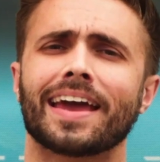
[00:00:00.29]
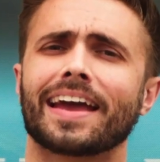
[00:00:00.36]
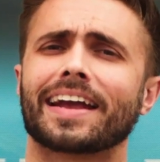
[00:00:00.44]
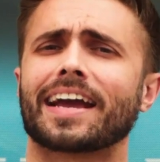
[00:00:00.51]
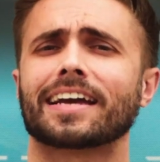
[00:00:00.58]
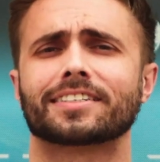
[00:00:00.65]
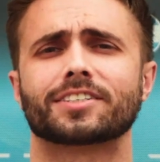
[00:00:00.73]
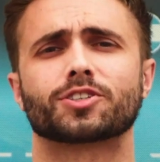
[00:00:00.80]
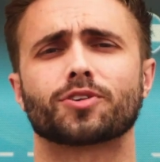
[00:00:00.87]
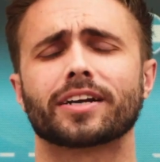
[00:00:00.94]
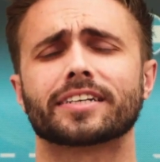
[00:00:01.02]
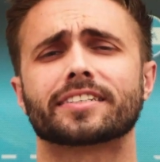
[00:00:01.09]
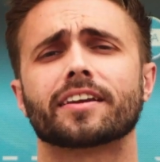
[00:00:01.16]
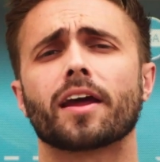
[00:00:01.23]
Hey guys, it's
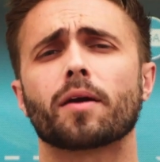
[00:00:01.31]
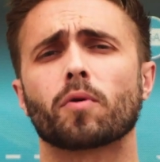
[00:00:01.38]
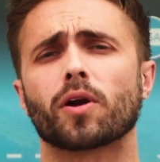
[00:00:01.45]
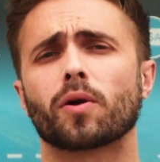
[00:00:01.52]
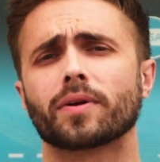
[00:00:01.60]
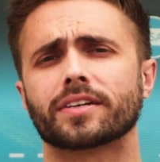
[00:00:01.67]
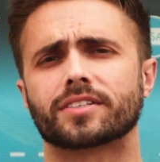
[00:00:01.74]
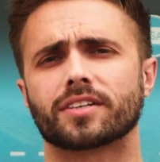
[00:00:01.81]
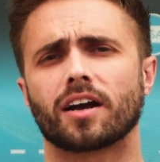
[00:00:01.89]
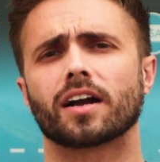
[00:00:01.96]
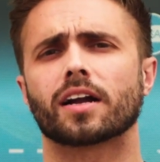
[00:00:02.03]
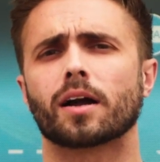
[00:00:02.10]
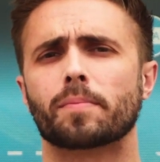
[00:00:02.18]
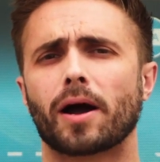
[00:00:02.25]
Chris. Today we're going to
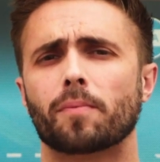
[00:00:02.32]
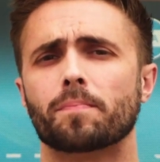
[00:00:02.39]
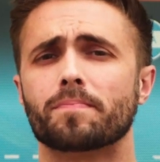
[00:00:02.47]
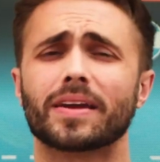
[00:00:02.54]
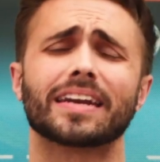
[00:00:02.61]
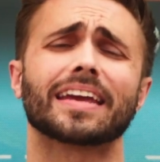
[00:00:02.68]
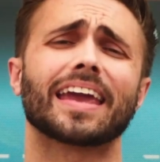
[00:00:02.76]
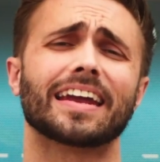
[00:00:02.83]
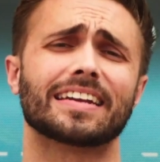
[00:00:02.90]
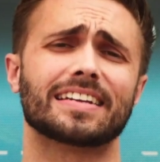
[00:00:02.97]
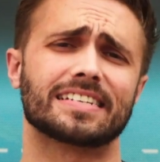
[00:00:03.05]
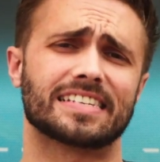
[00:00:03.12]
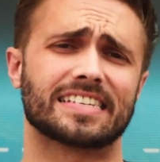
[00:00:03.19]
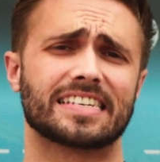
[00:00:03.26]
talk about
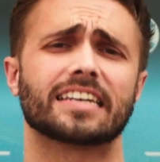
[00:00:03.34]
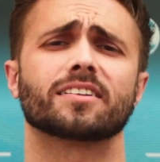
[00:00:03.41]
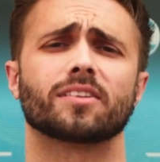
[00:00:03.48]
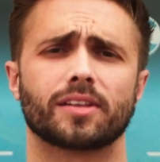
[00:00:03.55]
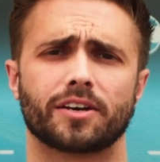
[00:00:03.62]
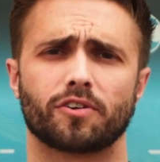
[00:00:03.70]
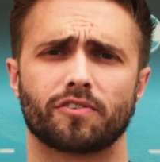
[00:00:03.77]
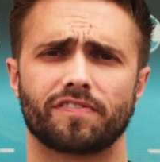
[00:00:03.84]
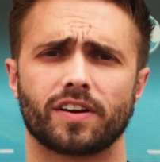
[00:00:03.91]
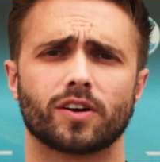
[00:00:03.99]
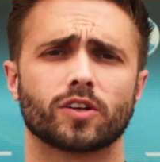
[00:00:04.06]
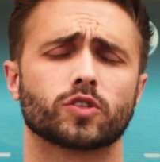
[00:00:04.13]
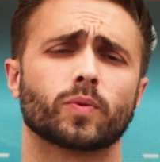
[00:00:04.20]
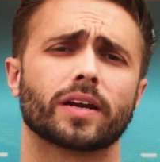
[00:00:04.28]
mitigating signal
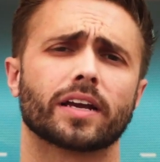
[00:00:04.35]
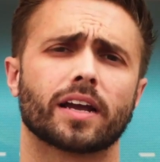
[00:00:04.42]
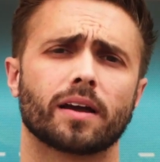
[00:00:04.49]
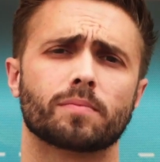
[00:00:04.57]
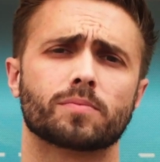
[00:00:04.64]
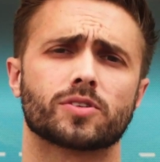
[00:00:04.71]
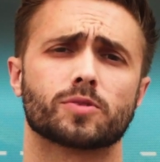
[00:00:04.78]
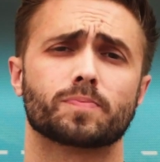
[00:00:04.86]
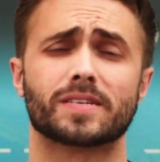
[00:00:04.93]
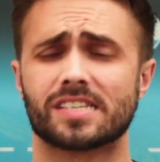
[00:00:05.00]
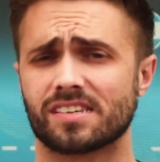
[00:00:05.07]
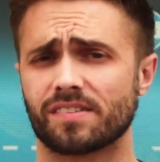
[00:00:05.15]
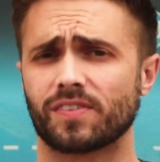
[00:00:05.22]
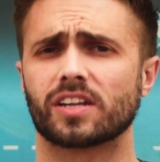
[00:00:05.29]
interference when it comes
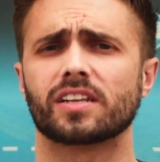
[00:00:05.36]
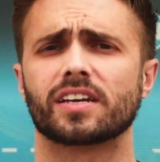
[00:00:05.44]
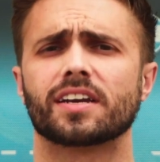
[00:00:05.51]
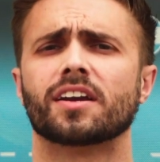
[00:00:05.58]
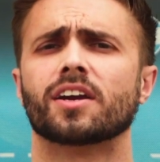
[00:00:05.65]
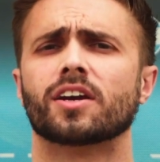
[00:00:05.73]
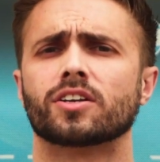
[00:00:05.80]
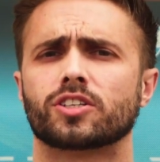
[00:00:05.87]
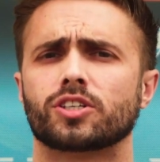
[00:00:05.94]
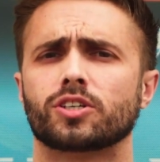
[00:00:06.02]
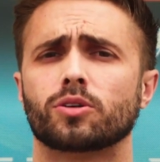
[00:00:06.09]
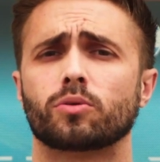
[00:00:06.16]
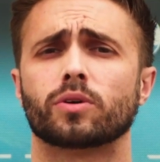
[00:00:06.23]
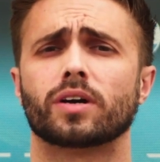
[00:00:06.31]
specifically
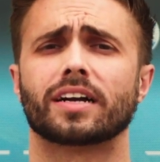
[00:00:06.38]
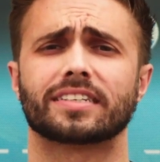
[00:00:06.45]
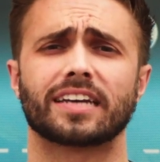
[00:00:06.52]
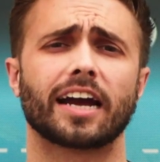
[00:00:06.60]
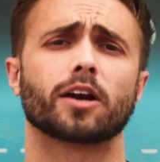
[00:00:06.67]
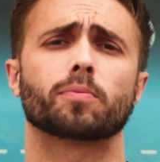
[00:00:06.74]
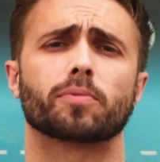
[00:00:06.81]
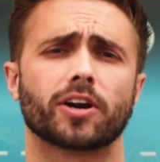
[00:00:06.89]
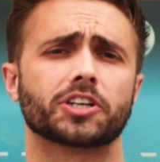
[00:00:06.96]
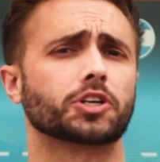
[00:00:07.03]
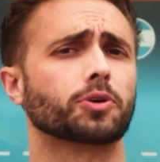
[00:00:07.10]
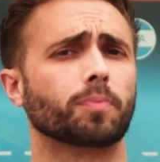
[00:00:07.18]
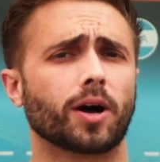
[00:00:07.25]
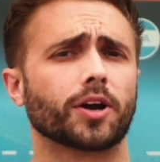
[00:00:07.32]
to a tire
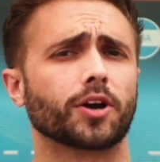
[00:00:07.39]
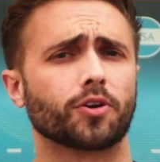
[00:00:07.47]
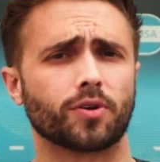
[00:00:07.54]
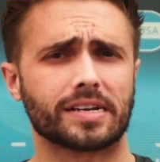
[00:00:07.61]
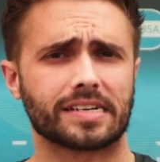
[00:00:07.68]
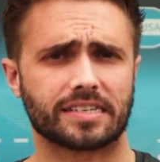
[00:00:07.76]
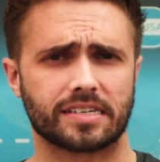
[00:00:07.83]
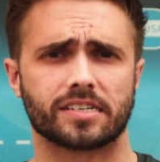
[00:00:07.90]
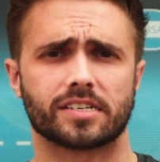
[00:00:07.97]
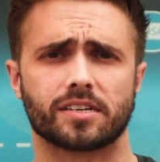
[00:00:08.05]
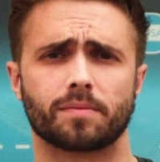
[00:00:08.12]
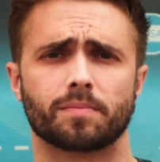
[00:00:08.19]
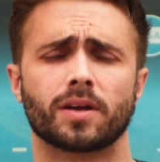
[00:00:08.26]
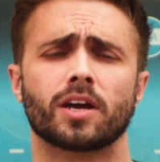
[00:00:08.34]
pressure monitoring
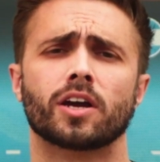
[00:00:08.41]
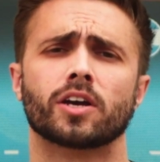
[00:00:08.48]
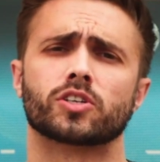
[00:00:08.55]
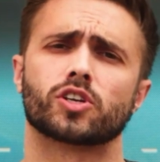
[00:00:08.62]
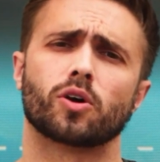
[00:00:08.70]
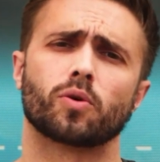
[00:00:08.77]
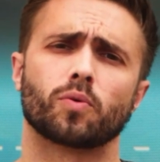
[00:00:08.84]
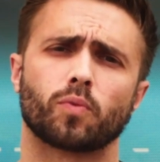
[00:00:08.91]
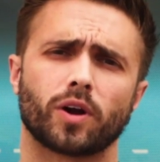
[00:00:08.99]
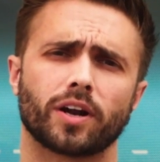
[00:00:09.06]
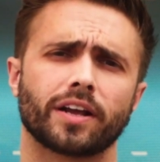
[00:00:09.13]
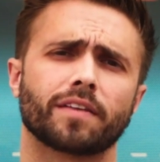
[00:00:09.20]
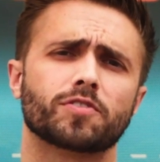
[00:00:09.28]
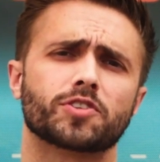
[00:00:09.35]
system. So we're
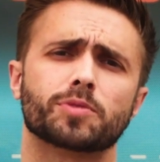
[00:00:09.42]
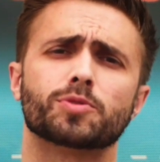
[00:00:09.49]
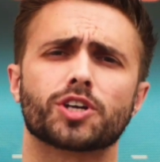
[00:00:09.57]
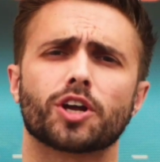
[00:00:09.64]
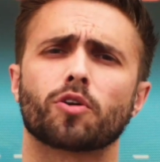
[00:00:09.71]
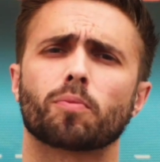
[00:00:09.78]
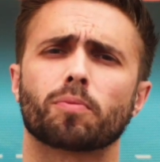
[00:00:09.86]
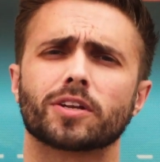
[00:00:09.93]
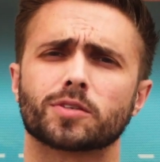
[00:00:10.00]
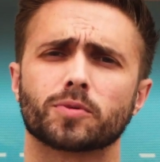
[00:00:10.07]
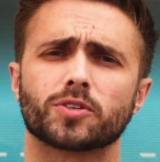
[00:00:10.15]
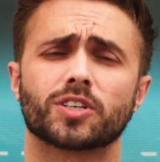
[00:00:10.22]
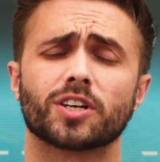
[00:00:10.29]
going to give you some general principles